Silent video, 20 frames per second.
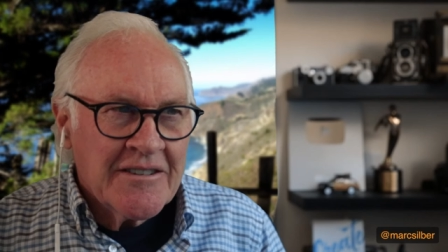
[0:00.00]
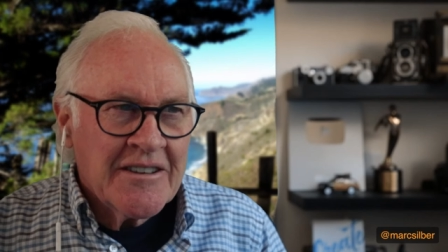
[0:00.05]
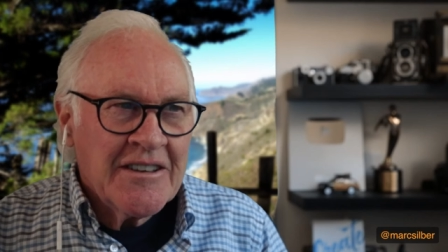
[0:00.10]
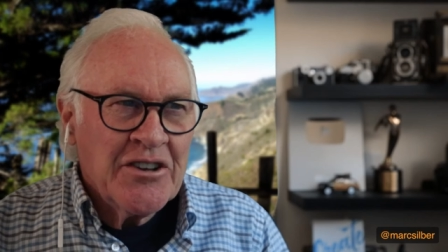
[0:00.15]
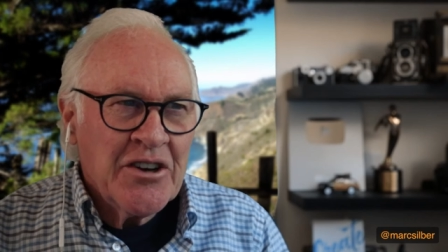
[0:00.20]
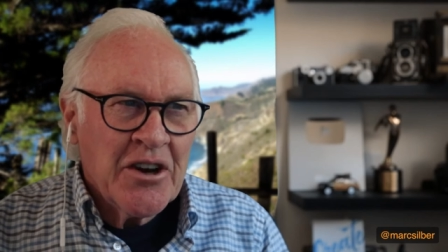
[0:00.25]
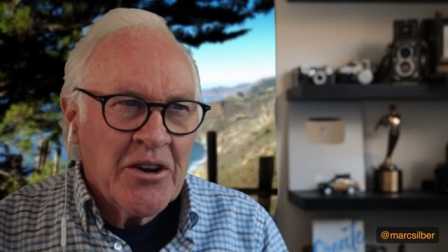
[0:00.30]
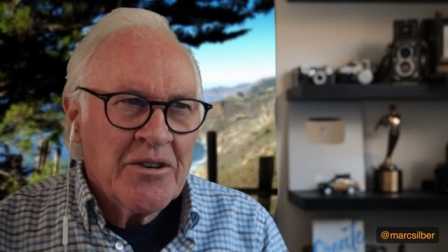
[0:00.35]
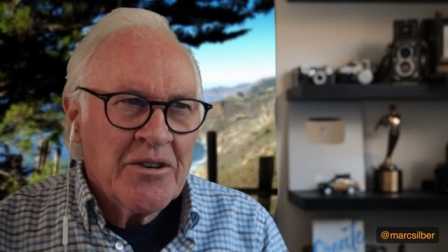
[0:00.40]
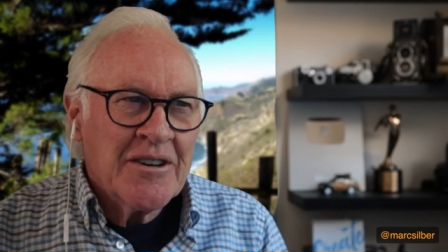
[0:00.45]

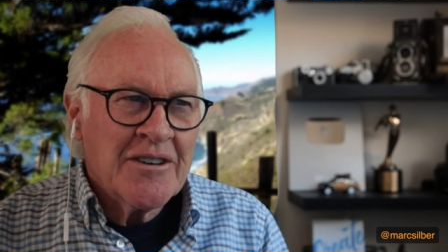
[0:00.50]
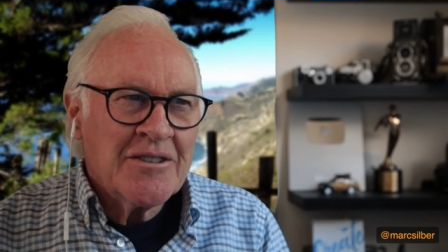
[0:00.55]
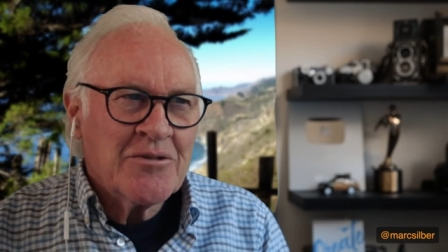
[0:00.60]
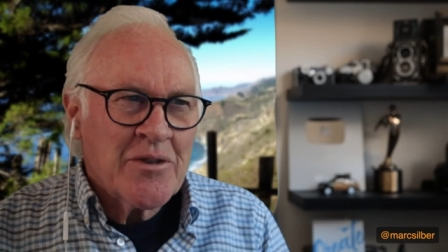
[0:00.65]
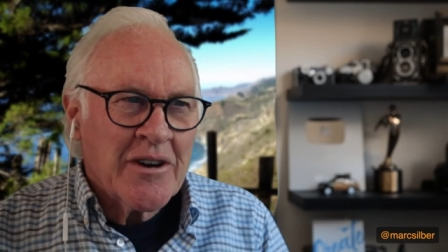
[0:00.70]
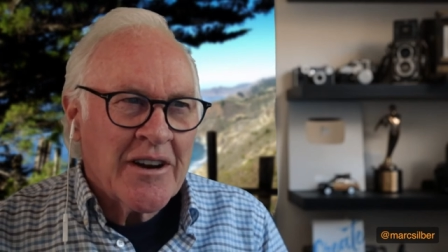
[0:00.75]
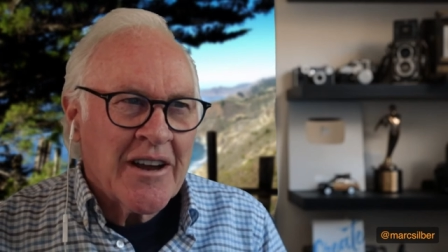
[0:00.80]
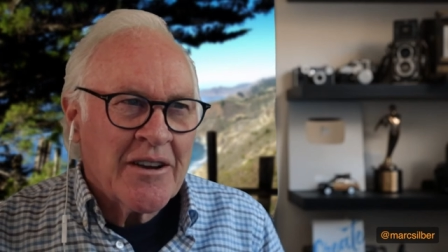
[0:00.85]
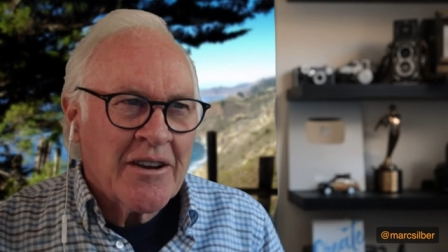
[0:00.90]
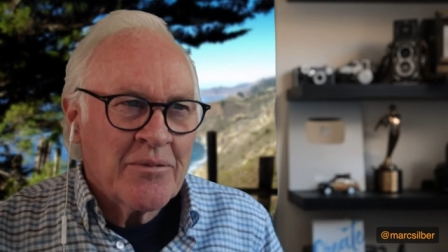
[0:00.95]
You know, here's
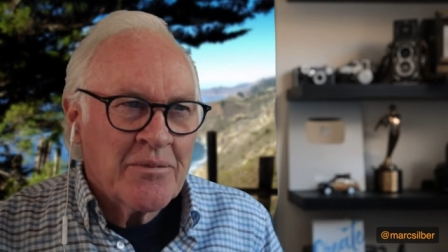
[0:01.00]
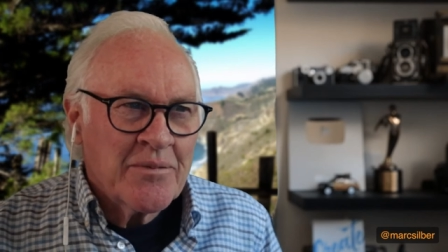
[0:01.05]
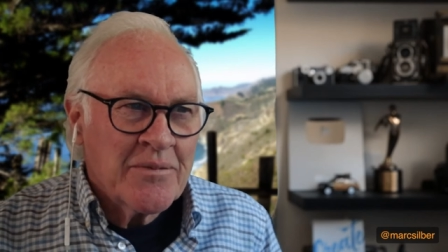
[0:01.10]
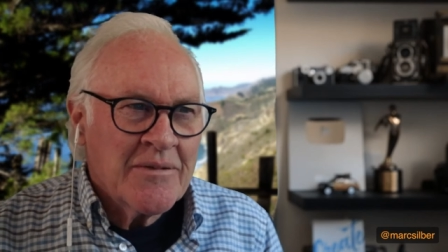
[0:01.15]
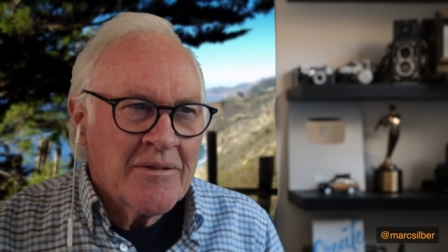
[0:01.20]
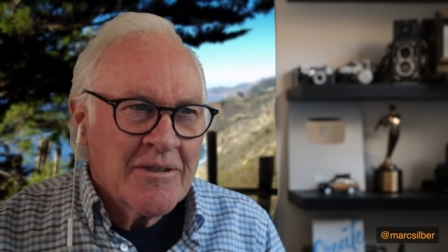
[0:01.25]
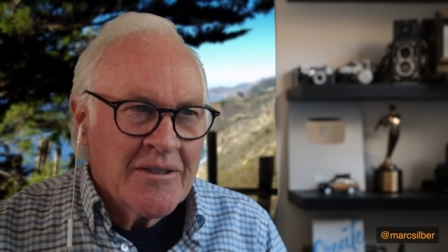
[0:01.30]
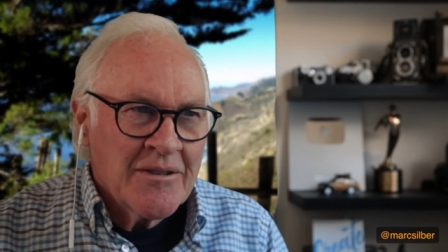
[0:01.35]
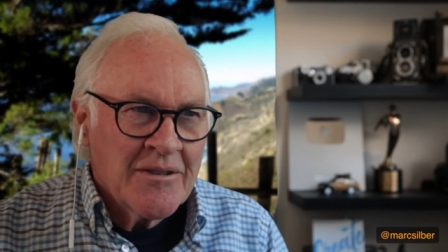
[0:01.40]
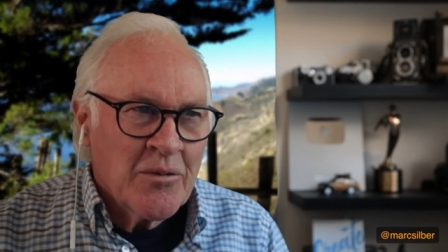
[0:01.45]
what I
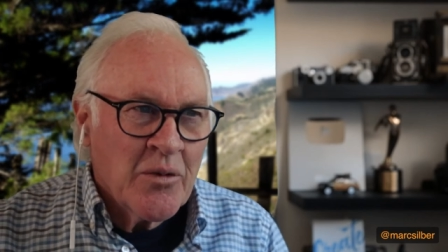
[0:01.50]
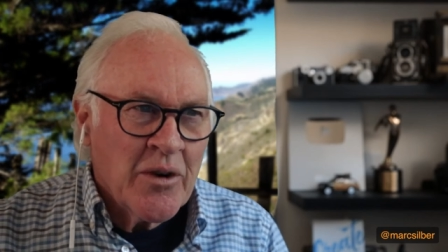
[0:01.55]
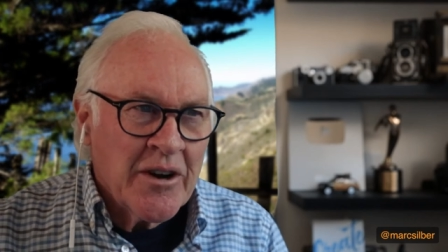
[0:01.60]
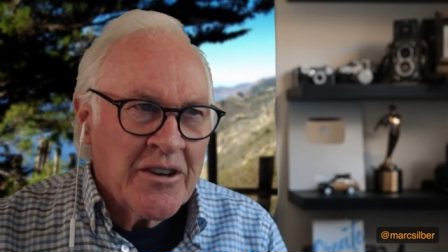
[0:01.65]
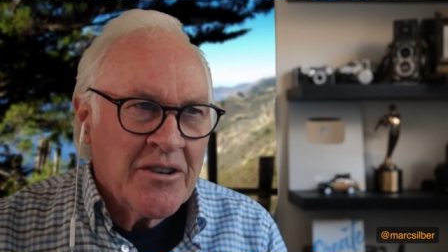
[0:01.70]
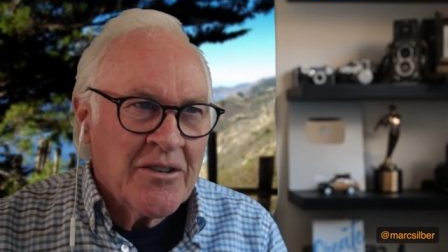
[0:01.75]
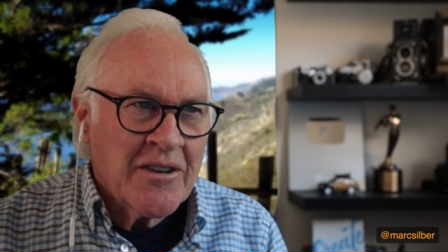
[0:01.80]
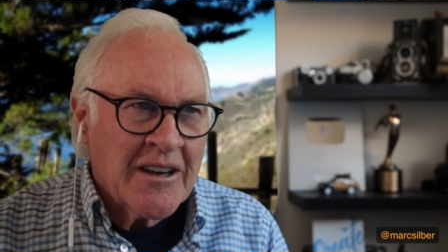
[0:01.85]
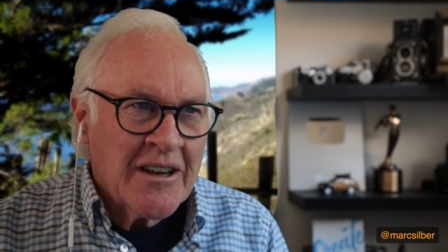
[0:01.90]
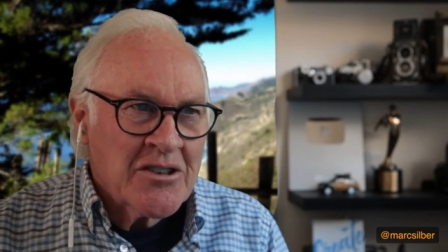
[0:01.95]

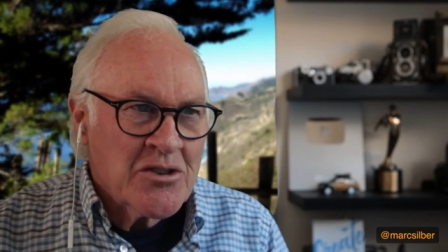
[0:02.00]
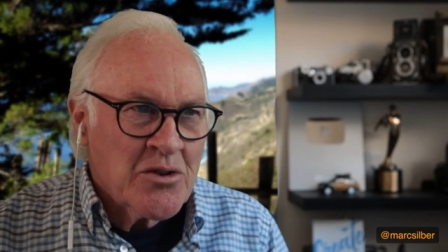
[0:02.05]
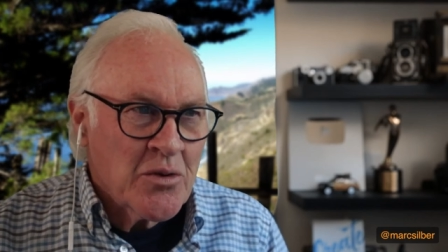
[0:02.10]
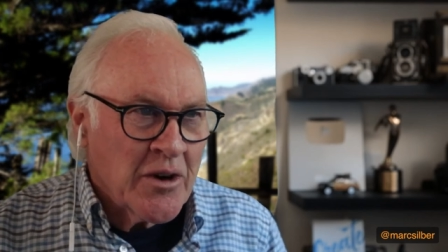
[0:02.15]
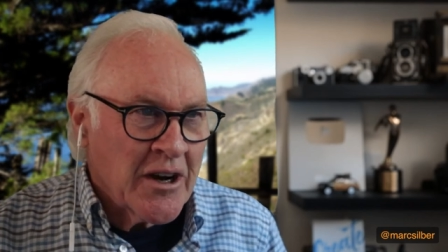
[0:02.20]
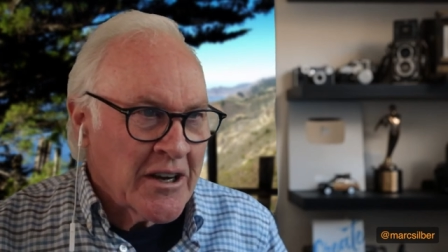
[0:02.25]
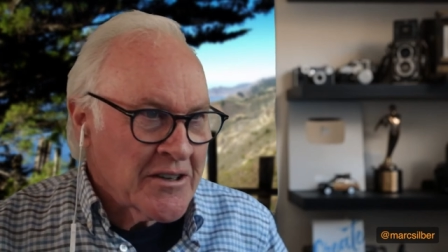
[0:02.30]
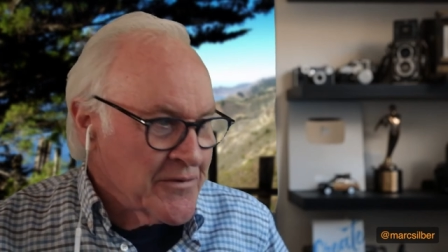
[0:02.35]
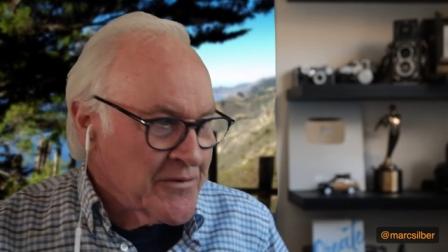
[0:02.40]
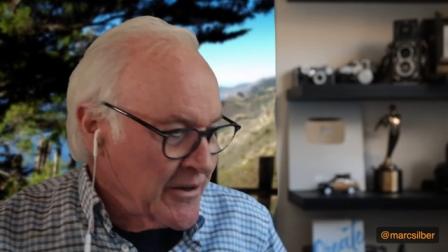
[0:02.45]
want you guys to
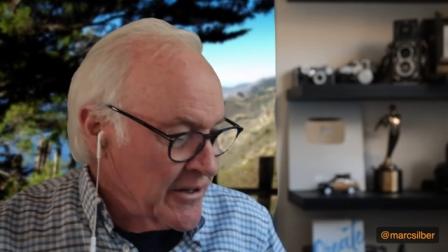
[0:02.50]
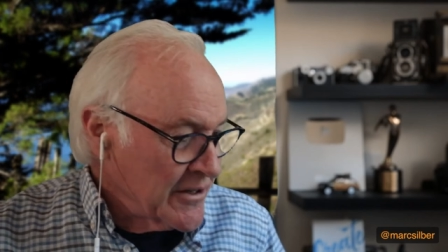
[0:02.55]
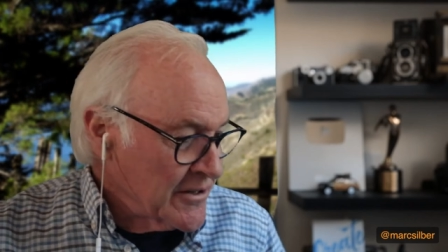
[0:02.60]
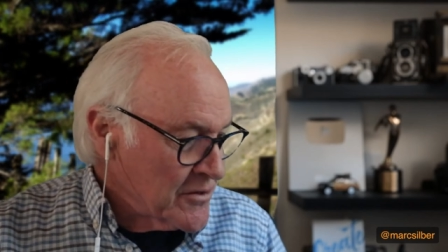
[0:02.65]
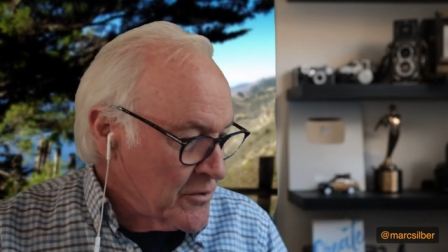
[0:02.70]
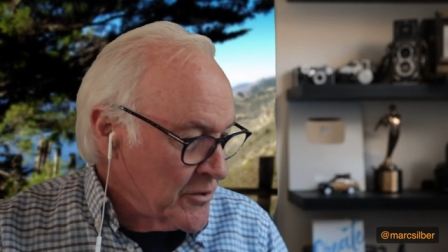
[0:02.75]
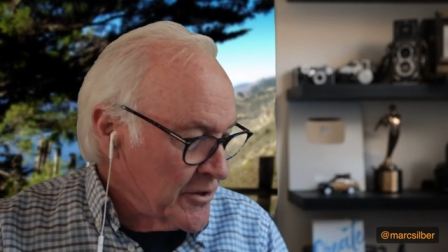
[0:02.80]
watch videos.